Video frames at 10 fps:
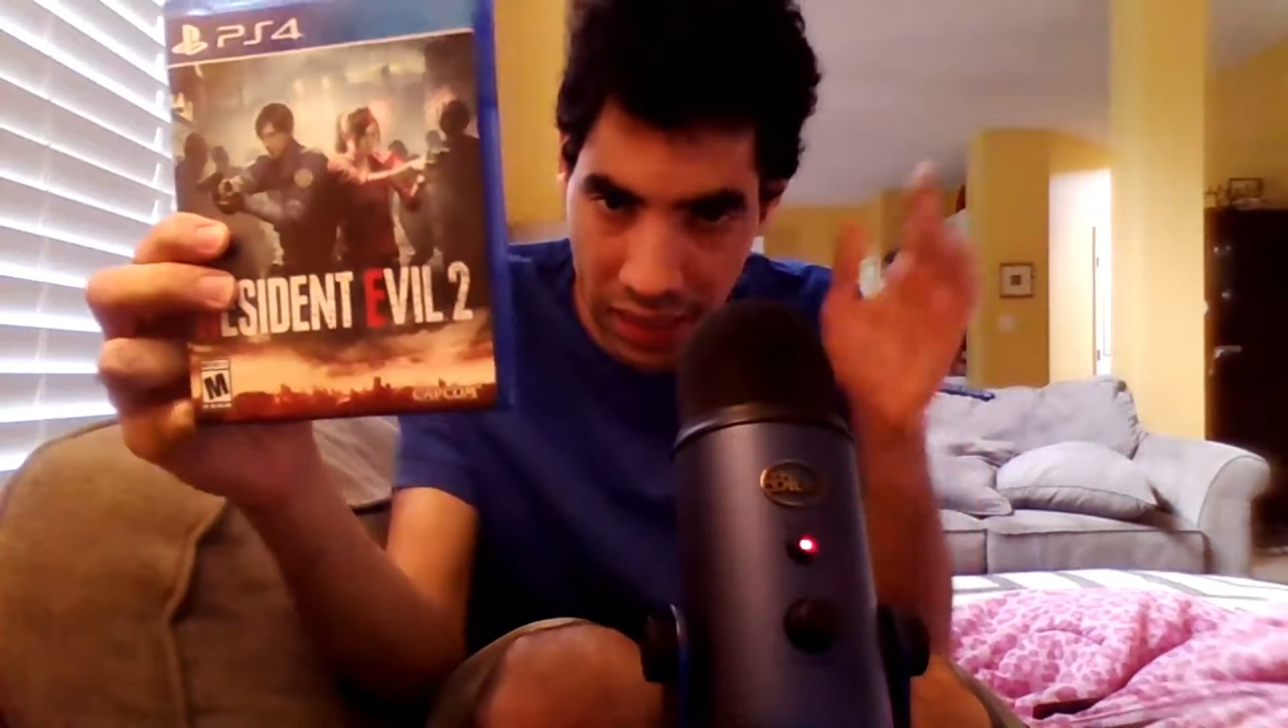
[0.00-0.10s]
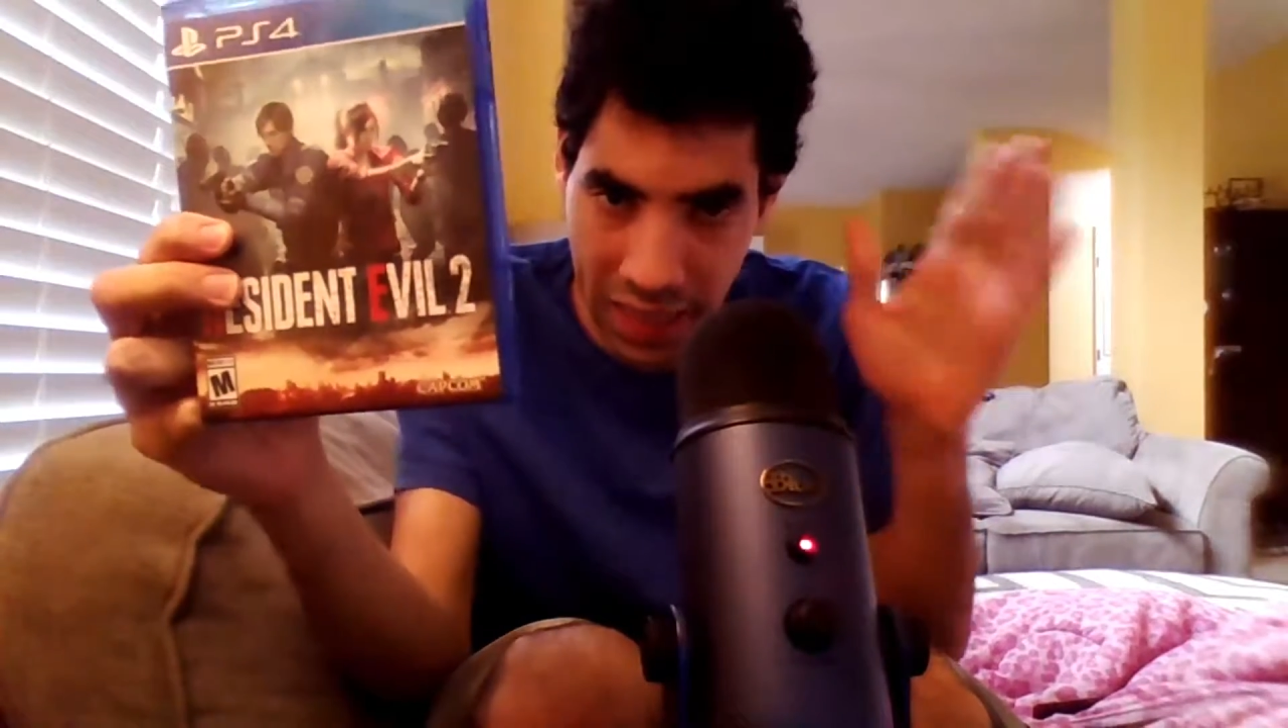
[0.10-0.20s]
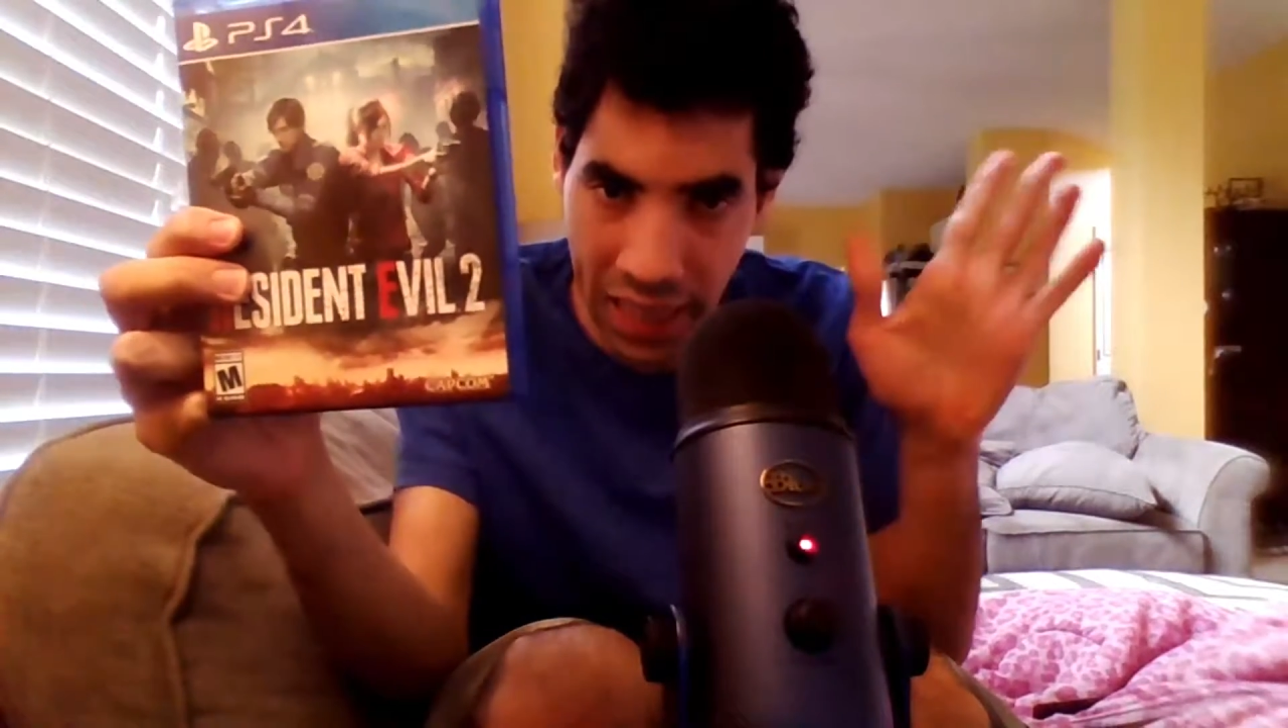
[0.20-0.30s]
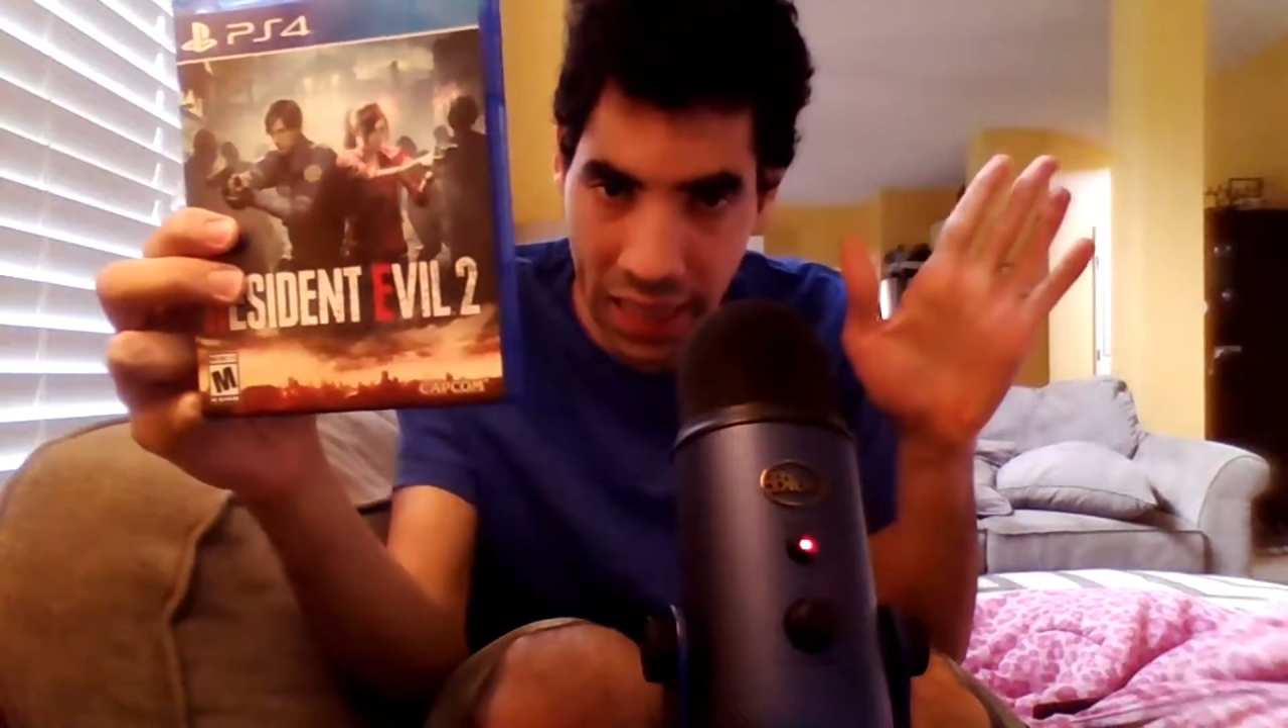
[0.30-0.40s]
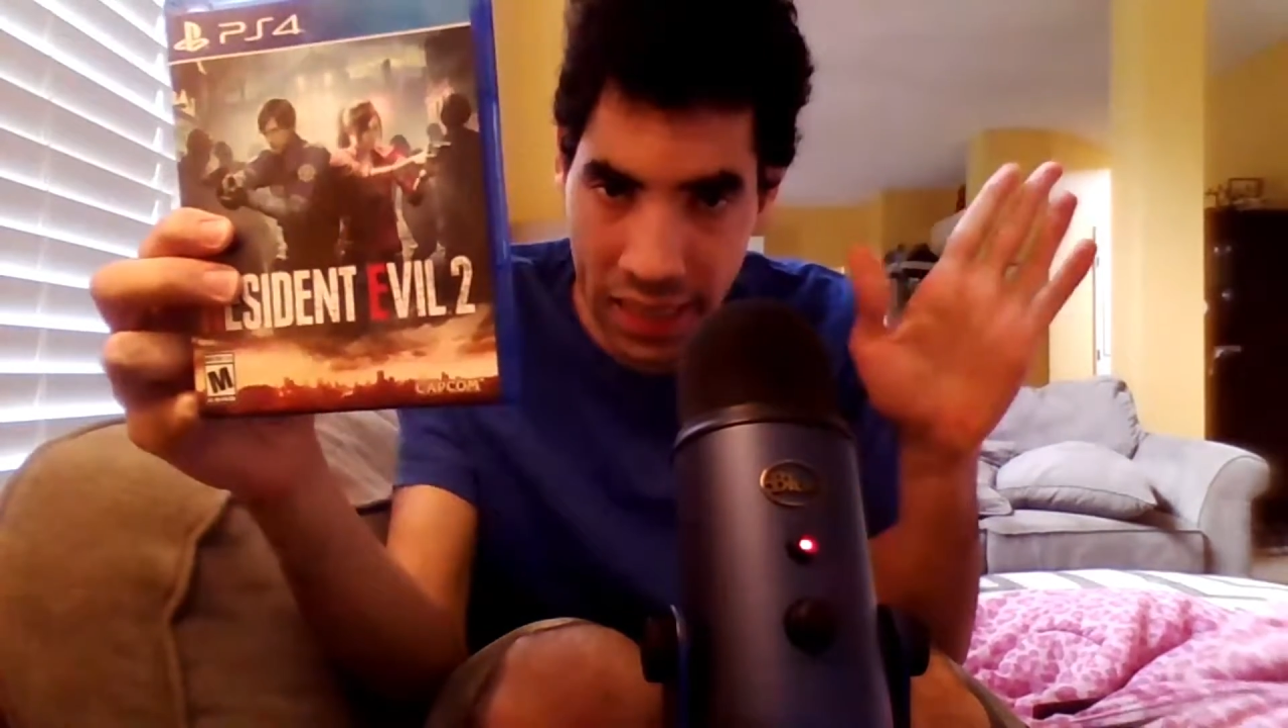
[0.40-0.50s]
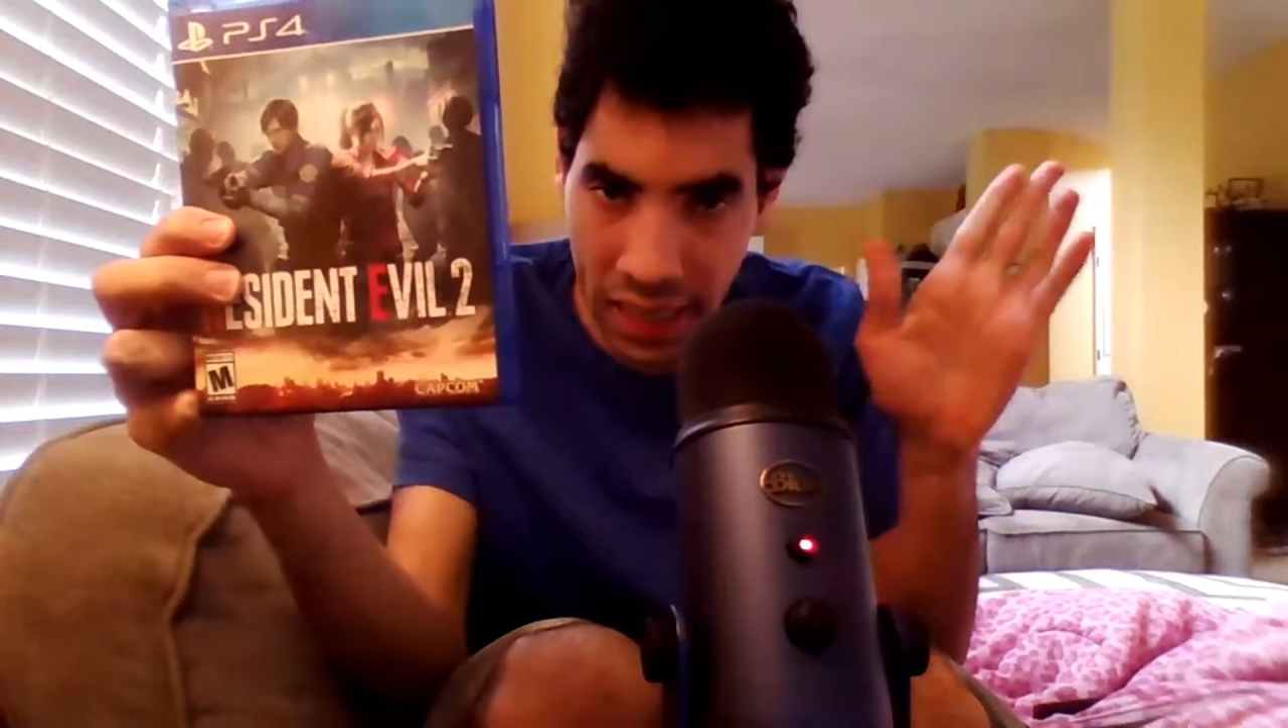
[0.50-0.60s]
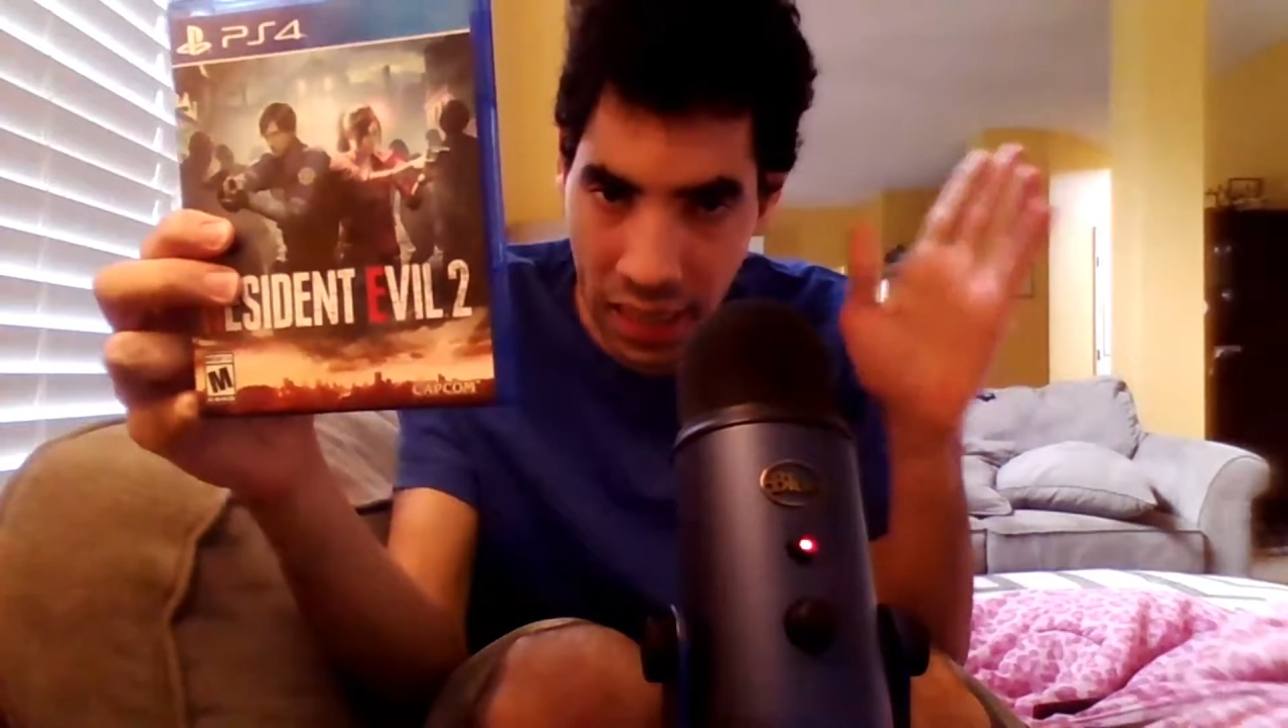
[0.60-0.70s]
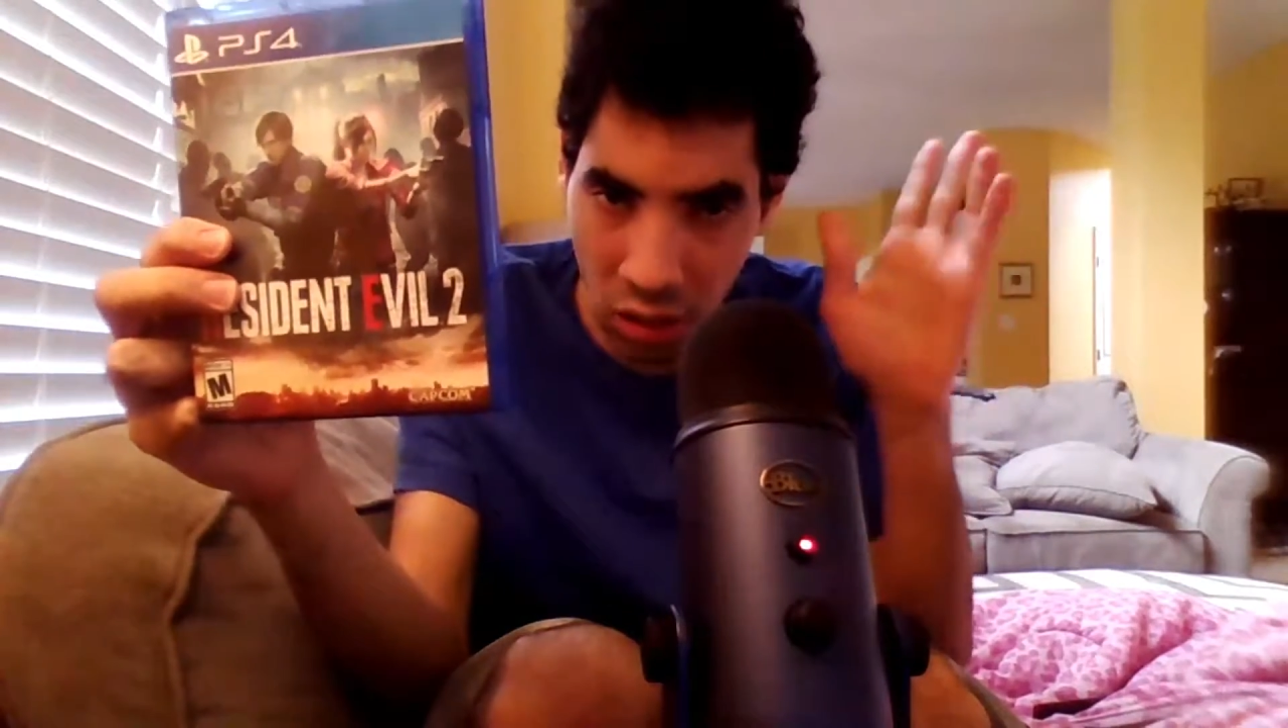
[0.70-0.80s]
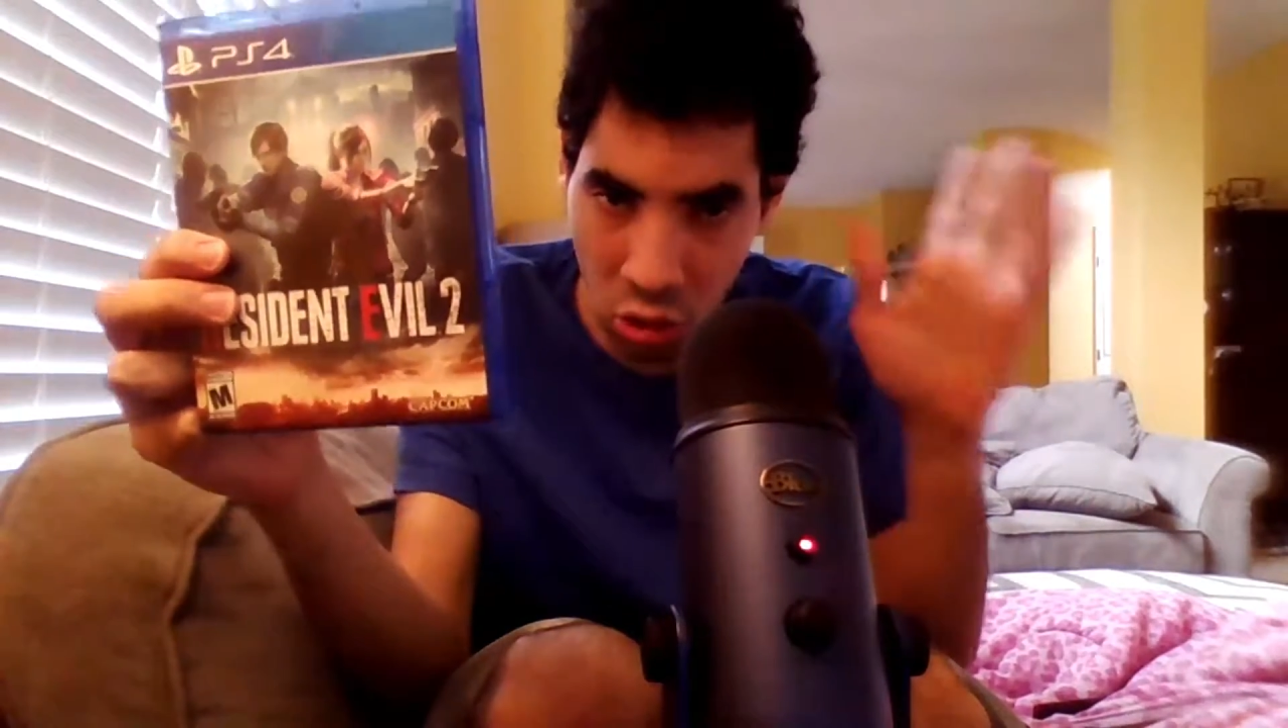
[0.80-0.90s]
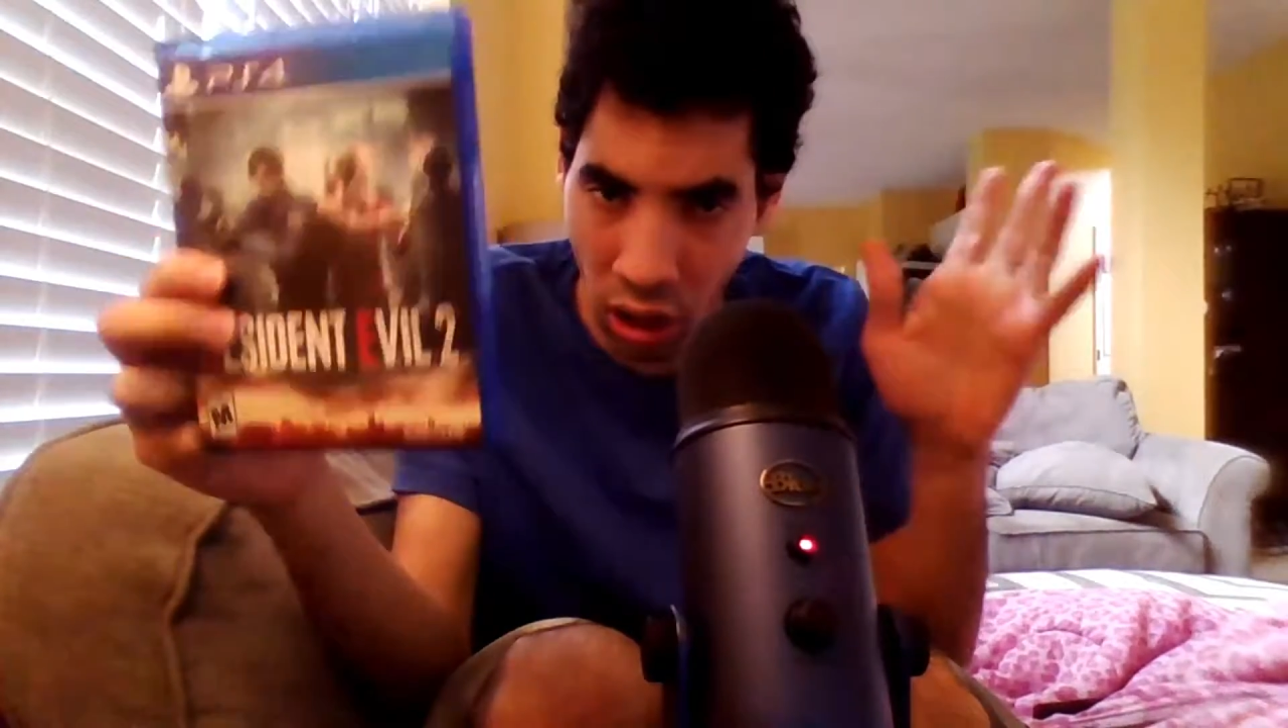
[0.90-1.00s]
10 out of 10